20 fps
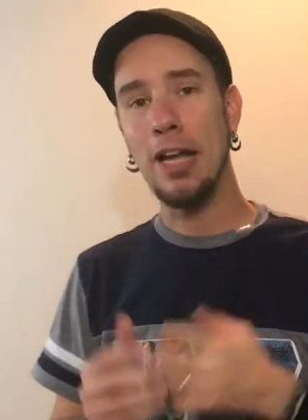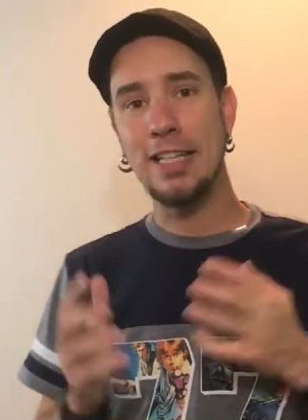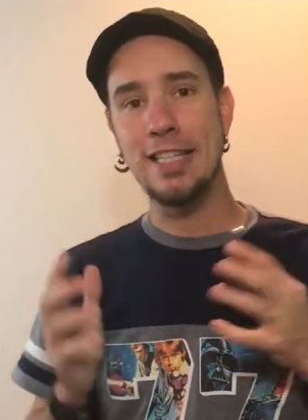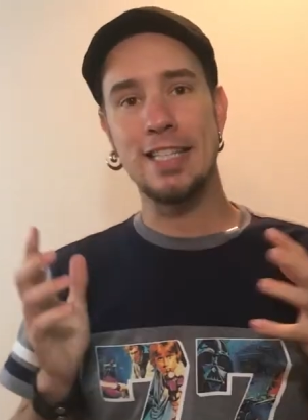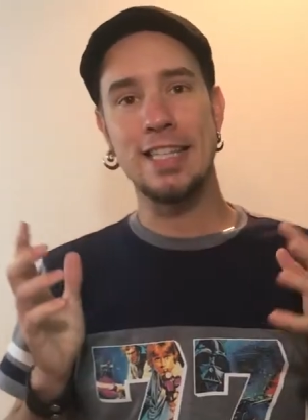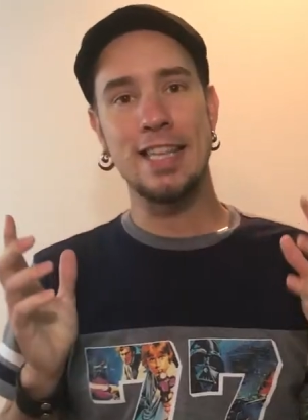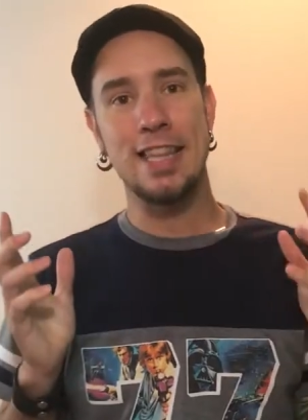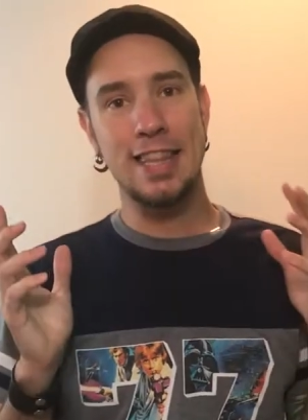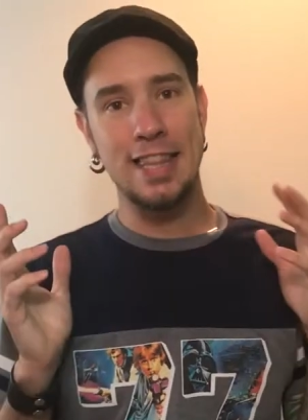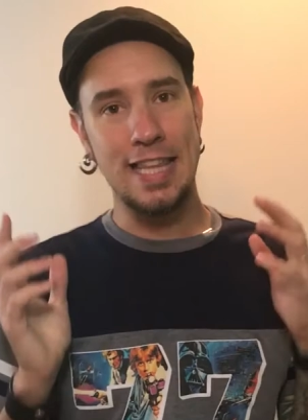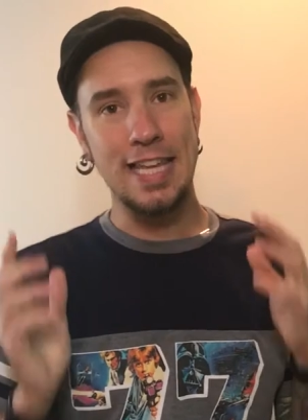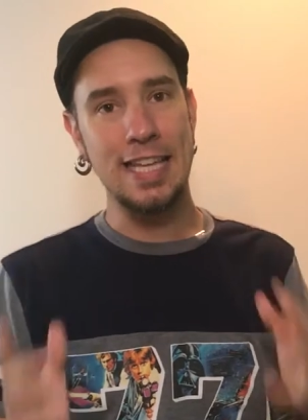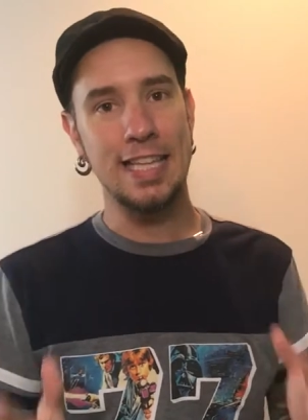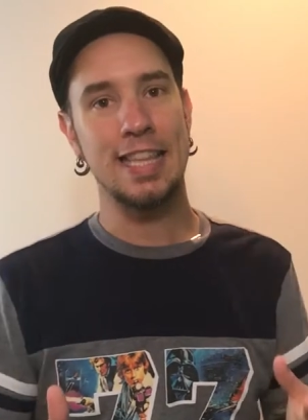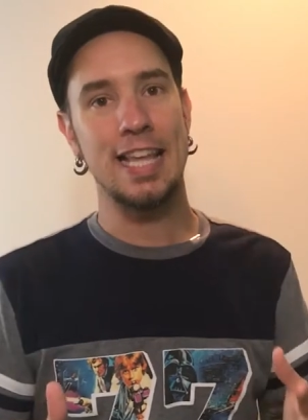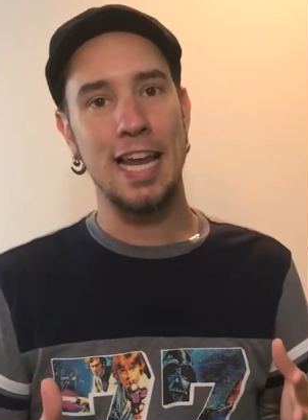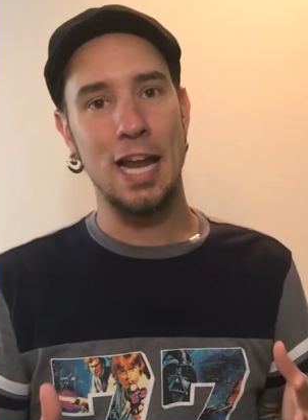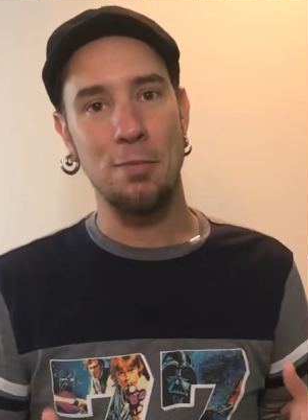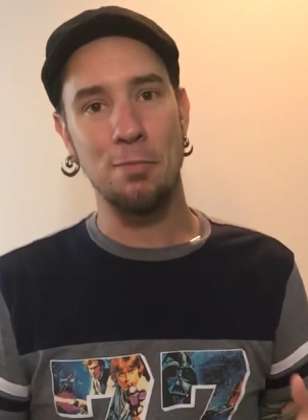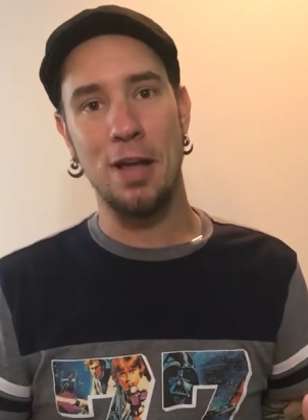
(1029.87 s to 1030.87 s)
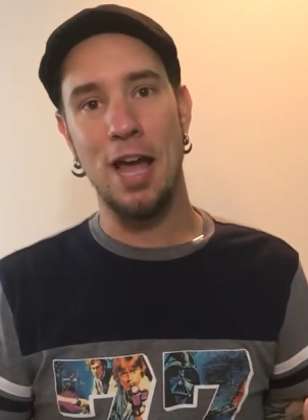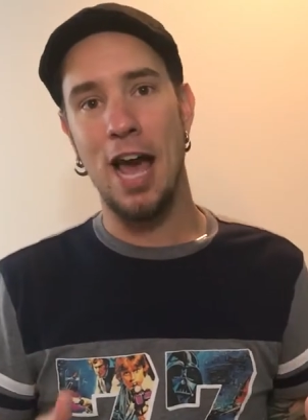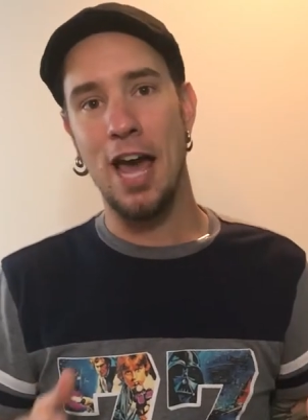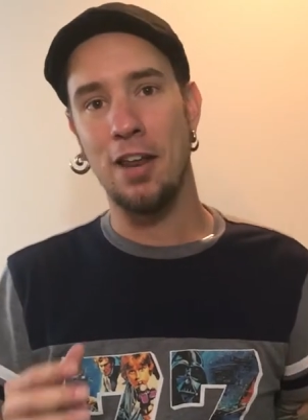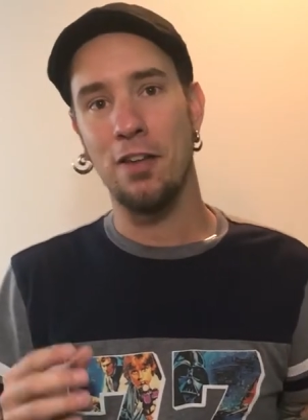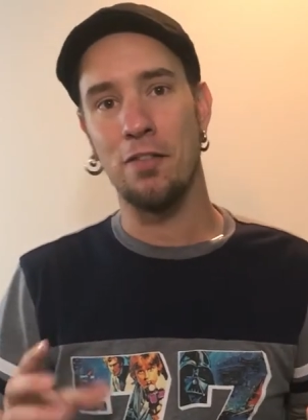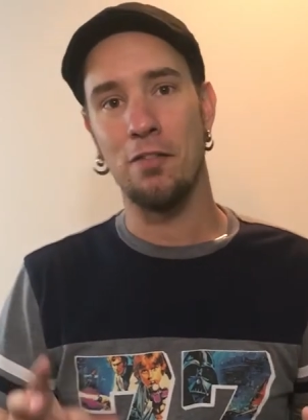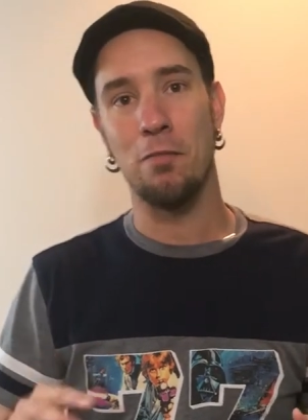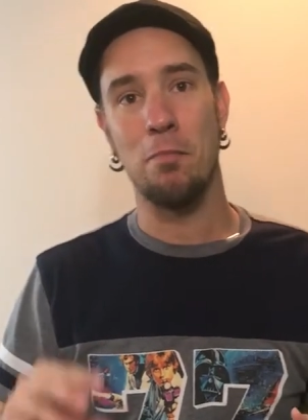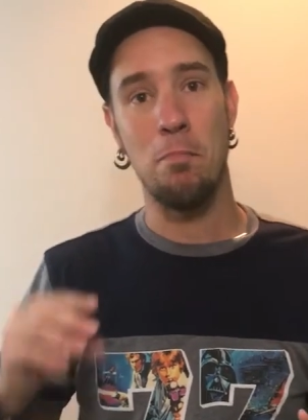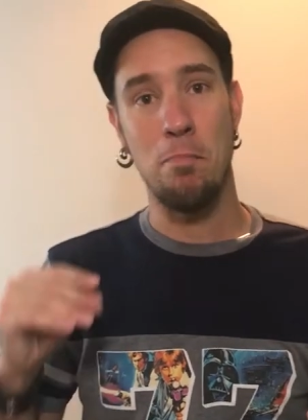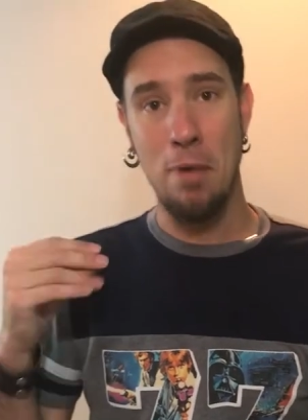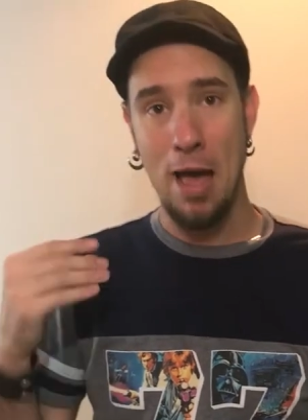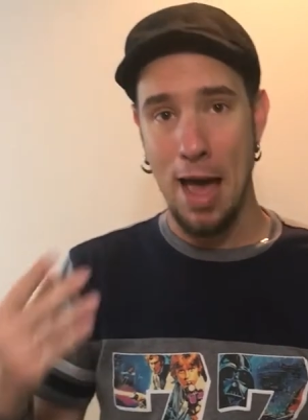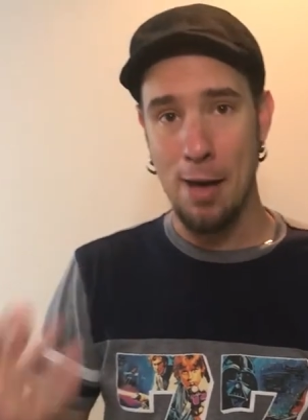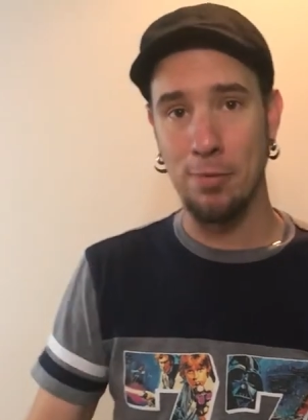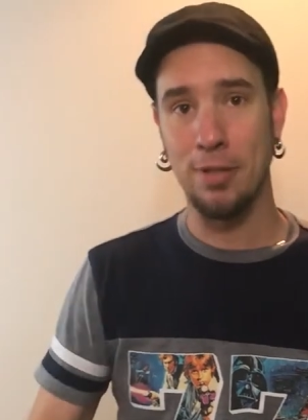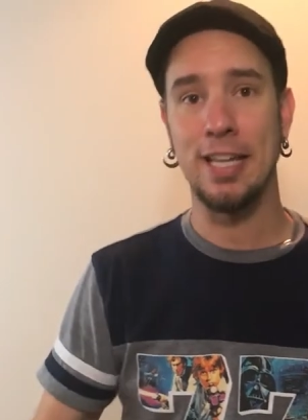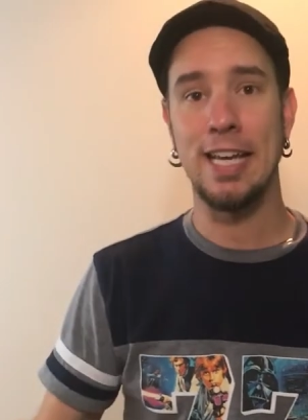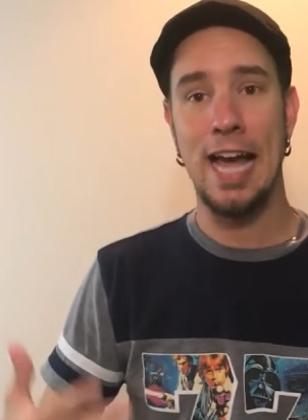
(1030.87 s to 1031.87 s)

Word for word: You might think that I'm kind of